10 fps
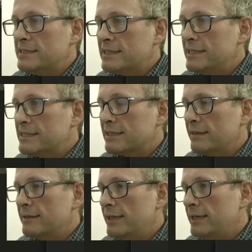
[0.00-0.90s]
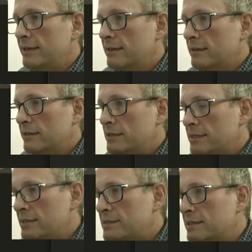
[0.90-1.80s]
is the
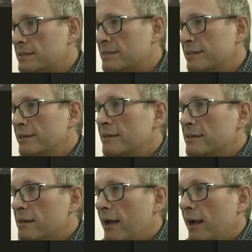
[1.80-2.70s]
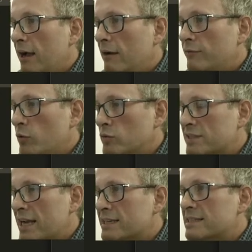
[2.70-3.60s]
caduceus uh,
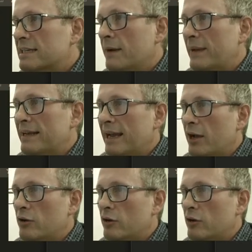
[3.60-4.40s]
vortex coming down.